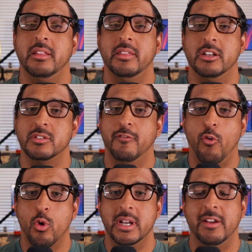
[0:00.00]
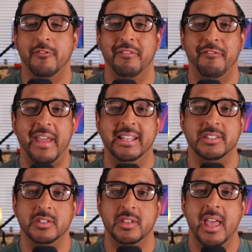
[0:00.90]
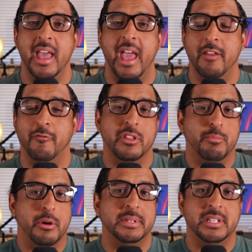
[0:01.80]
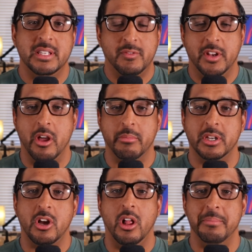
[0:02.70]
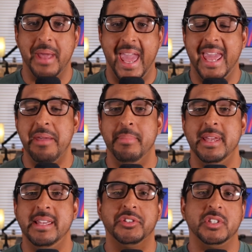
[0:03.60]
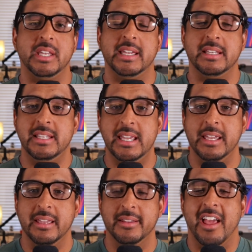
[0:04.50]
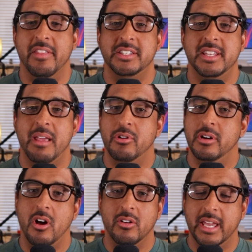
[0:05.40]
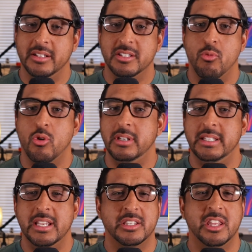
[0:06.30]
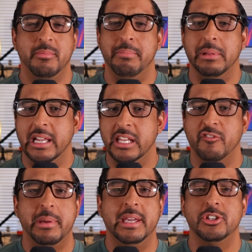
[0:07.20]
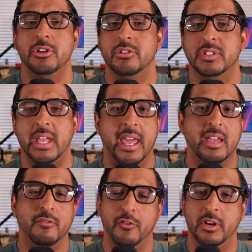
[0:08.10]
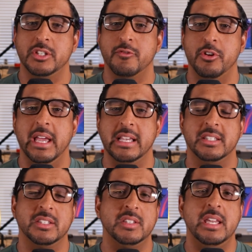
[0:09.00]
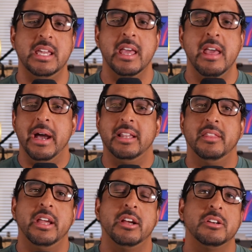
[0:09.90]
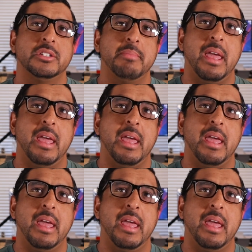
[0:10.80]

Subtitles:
it, there's 4 different phases. And for the purpose of this video, I'm going to call them A, B, C, and D. Now, this neighborhood, I'll get into more details and there'll be plenty of pictures and footage for you guys to see, but there's